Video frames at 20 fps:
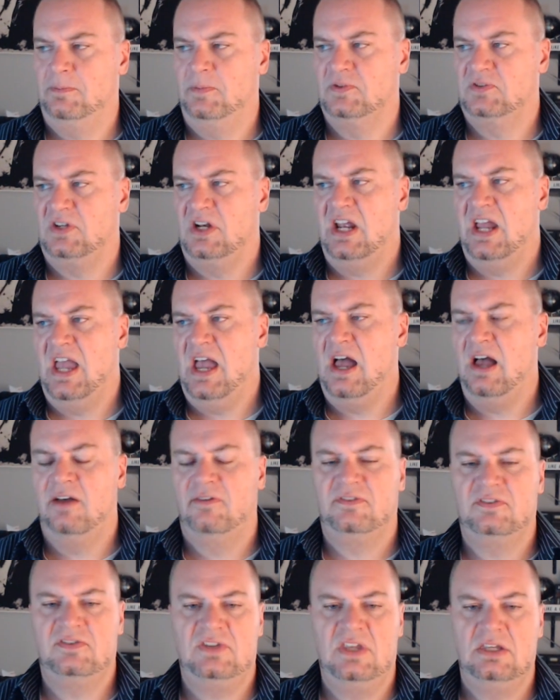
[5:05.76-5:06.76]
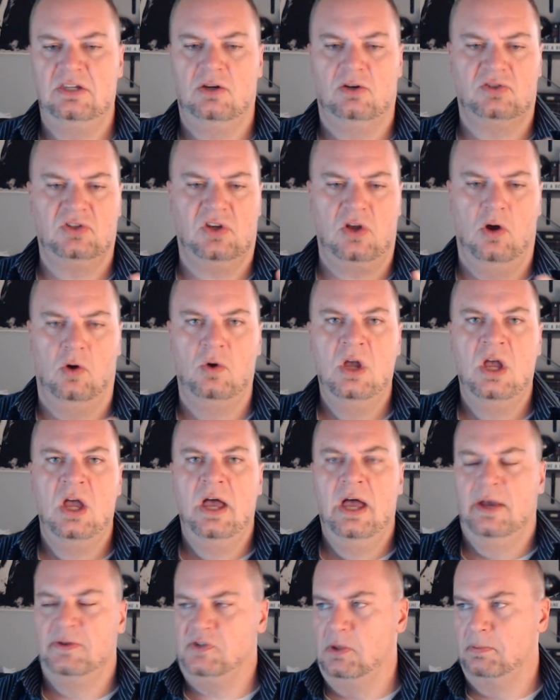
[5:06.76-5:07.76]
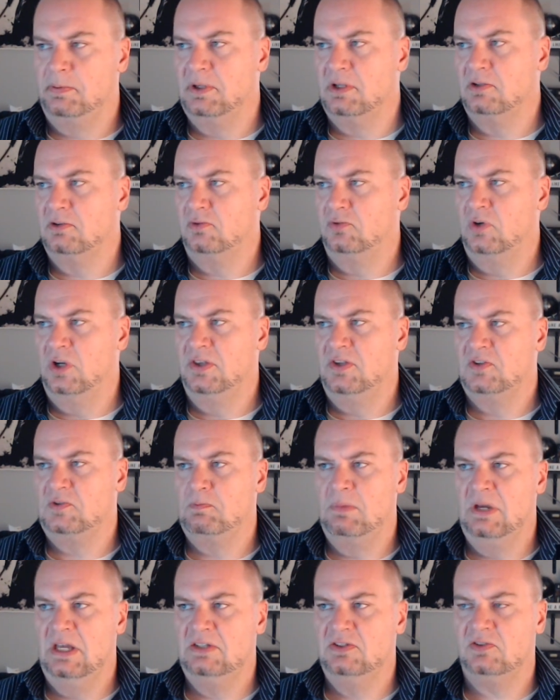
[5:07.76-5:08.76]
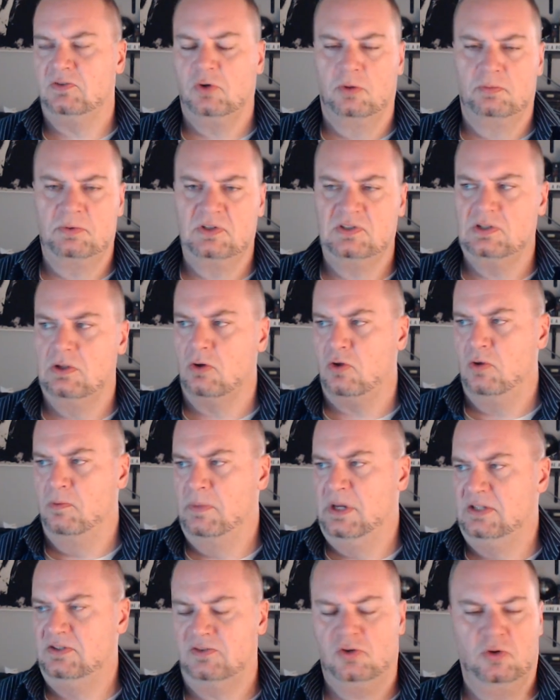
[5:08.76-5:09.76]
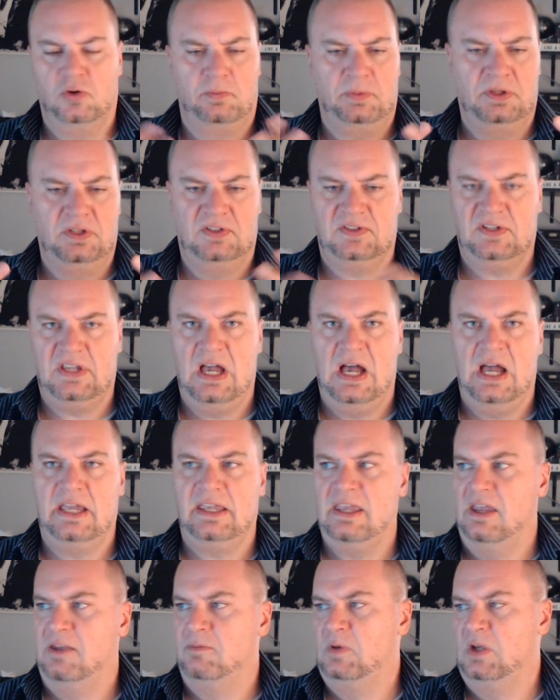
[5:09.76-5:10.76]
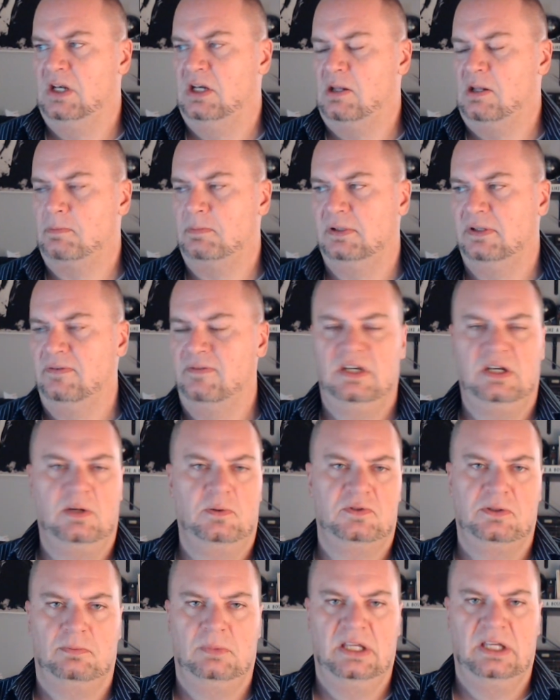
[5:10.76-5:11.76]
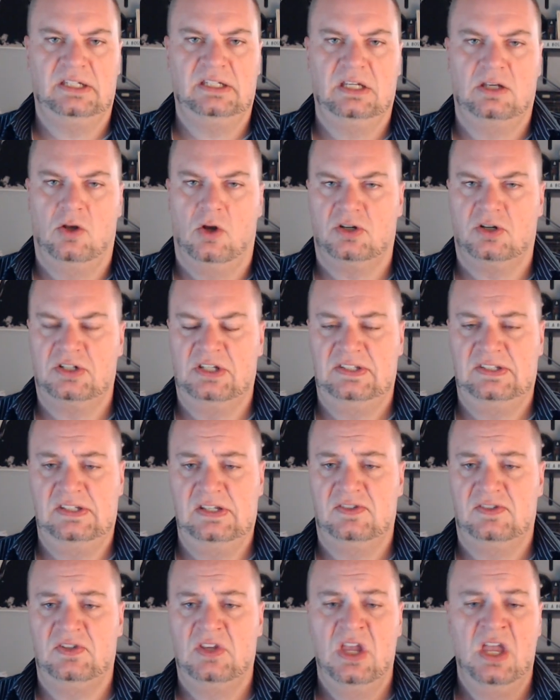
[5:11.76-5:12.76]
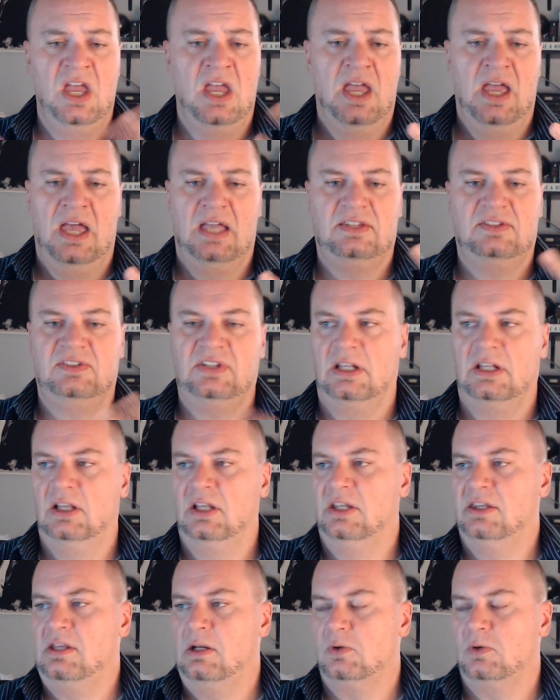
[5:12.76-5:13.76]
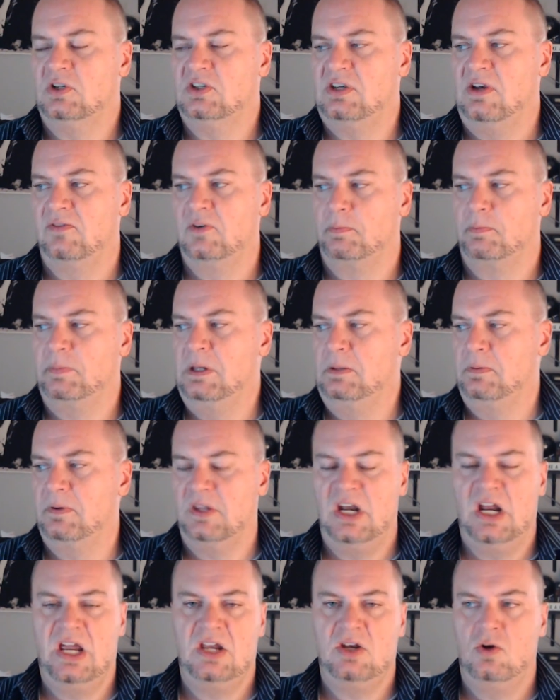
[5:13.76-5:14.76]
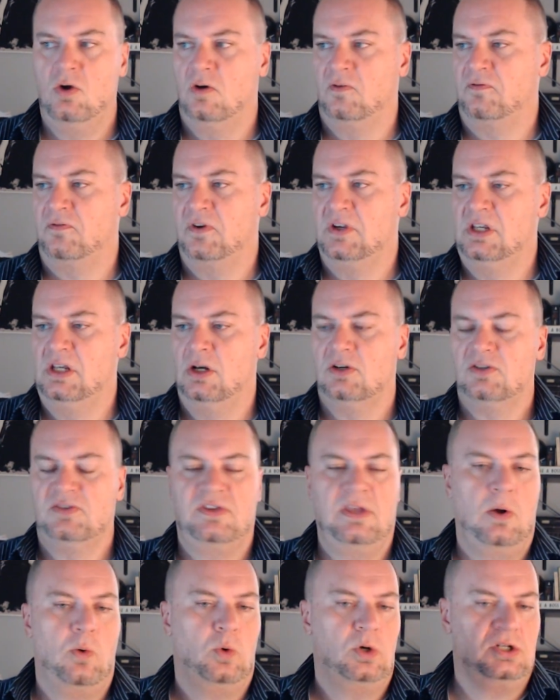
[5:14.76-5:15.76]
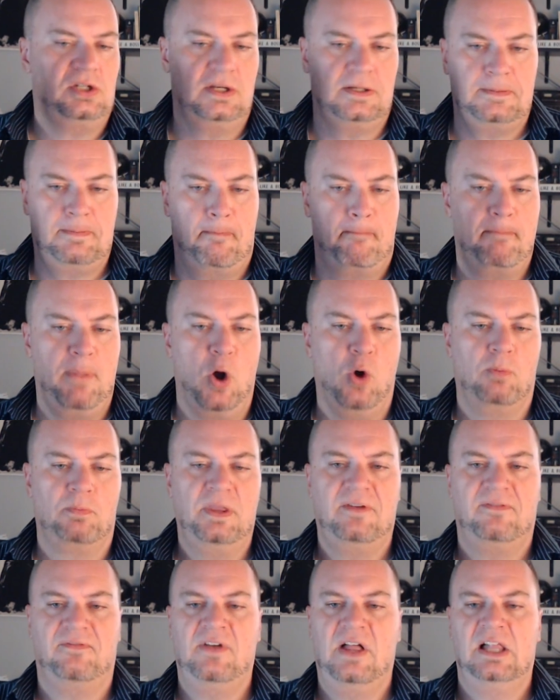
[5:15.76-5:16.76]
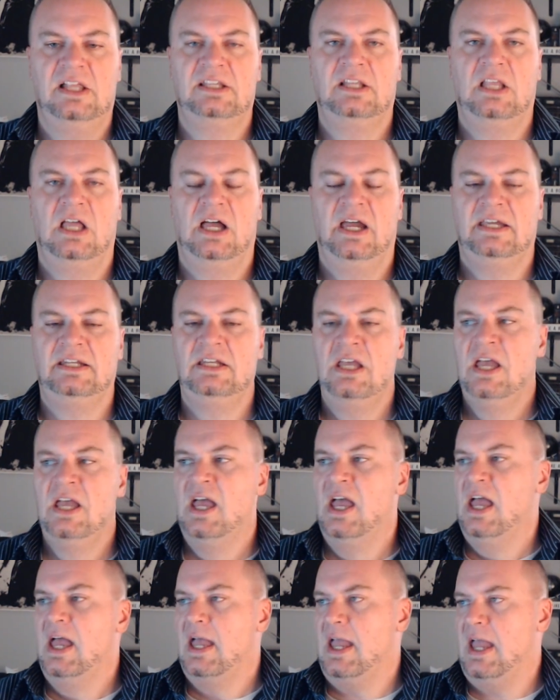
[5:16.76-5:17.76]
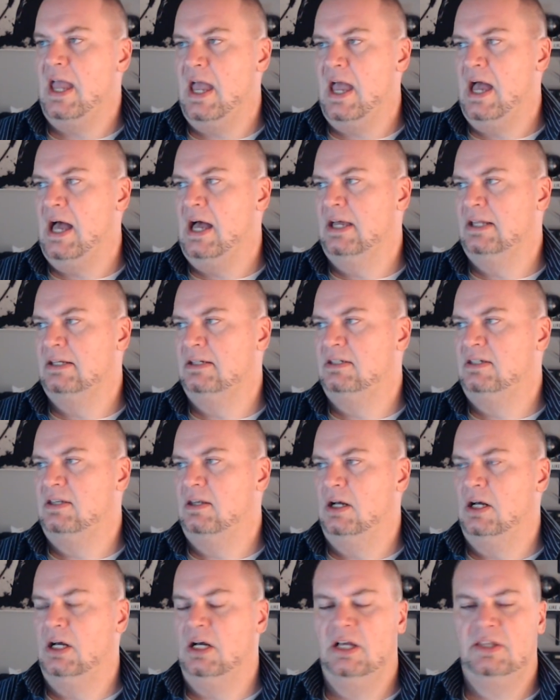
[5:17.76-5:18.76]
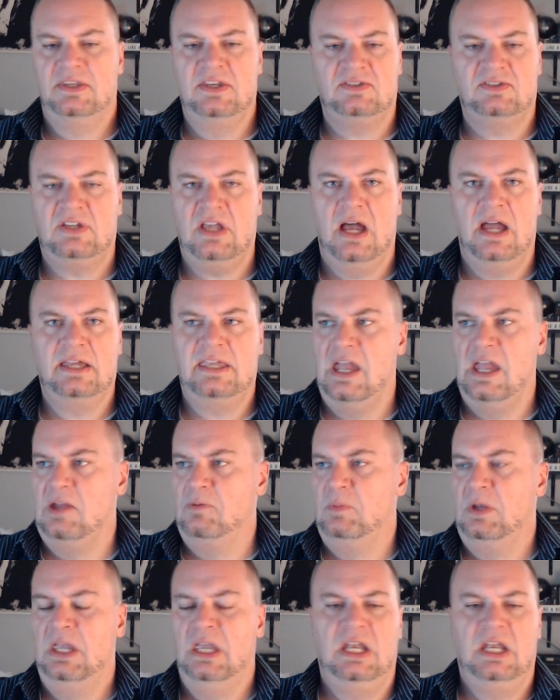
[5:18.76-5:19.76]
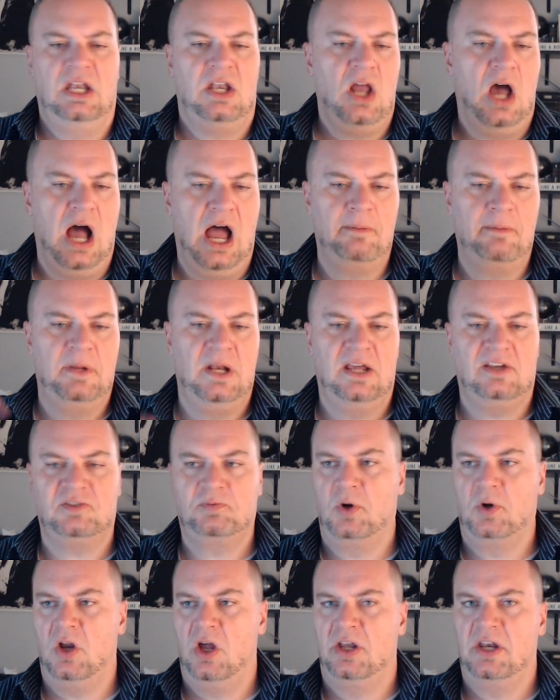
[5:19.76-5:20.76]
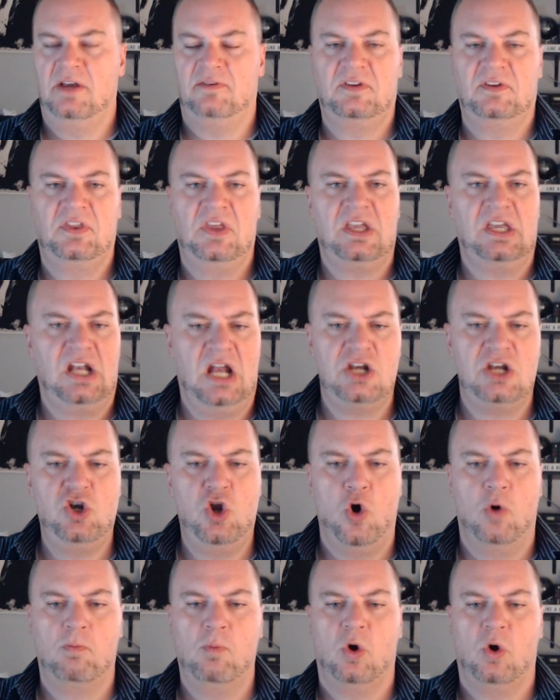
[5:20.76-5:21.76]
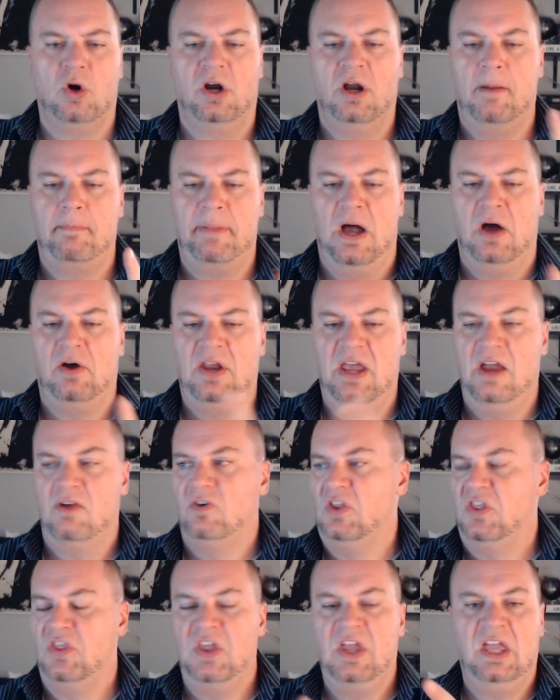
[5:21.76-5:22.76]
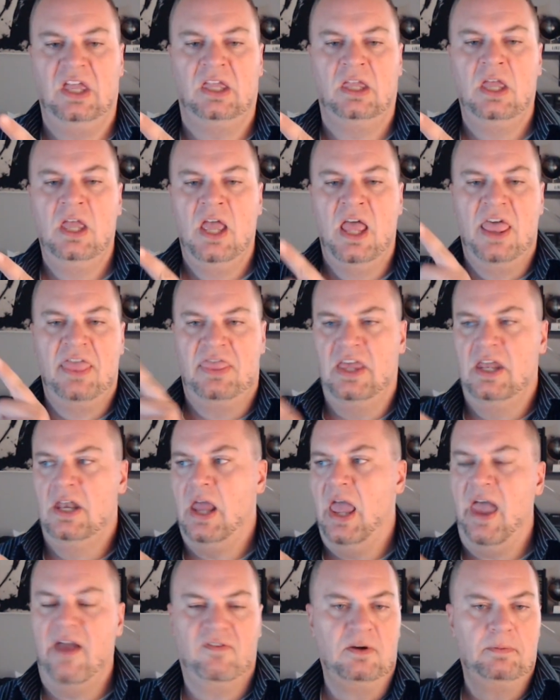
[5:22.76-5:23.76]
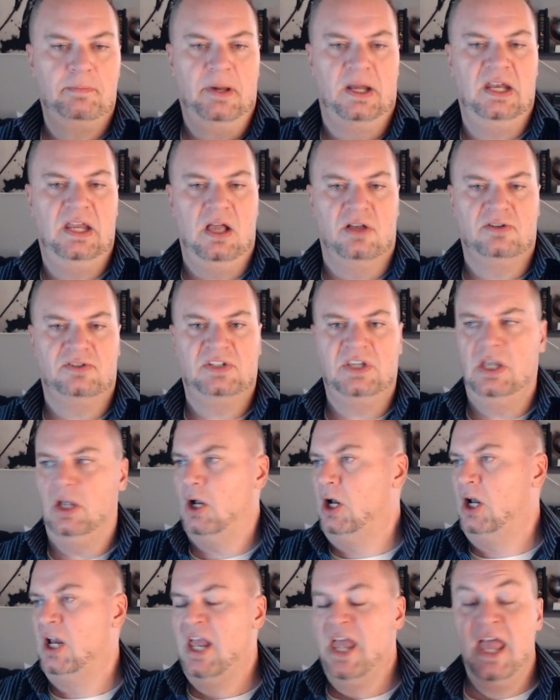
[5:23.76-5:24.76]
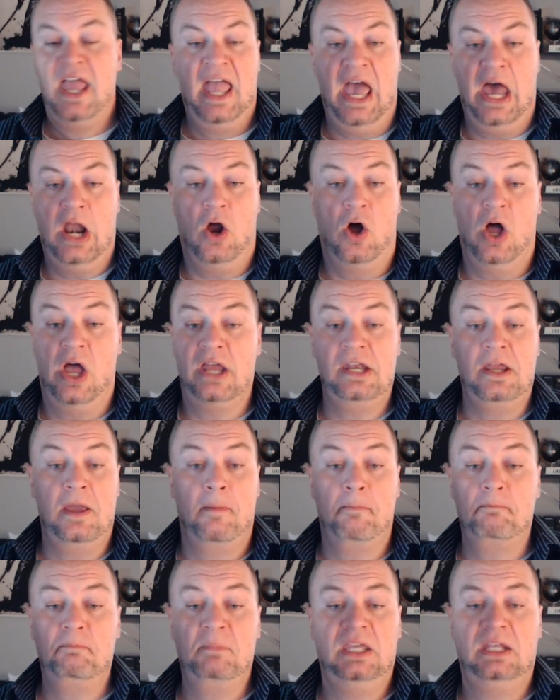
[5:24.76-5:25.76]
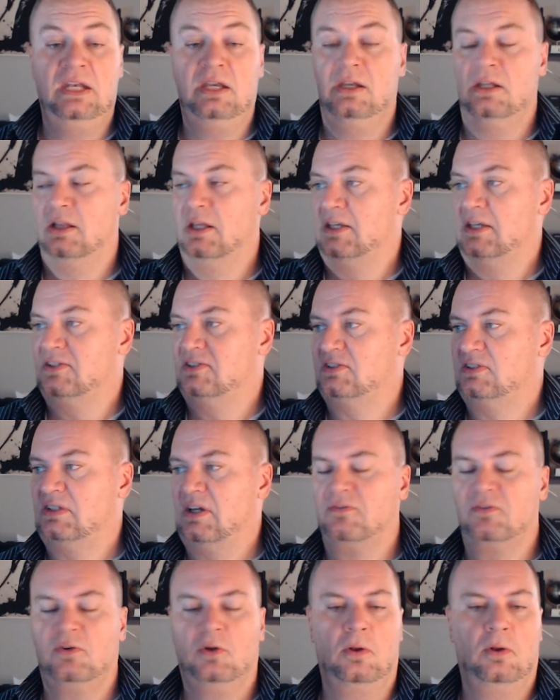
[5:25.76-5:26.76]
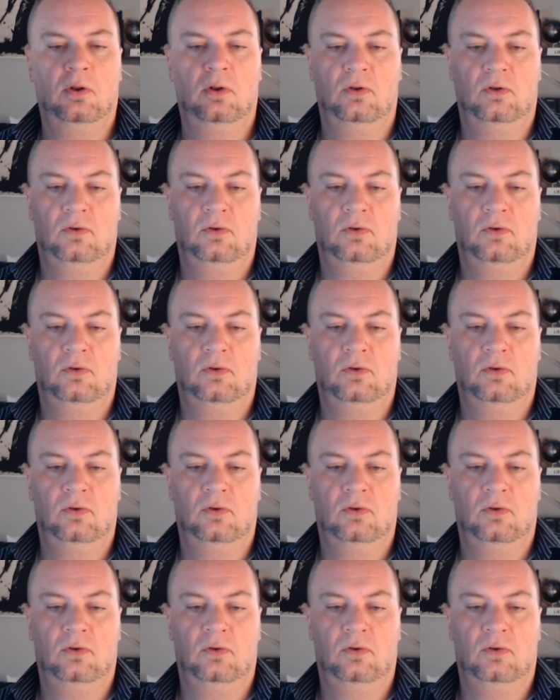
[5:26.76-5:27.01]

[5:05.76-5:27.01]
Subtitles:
that I have is that years ago, I was helping to run this men's group, this local men's group, and this guy came in, and I believe that he was a malignant narcissist. And suddenly there were several people that I had known for years that were just, boom, they fell in line. And this guy came in, and I'm an expert on everything, and I know more about everything than everybody else here. And immediately, several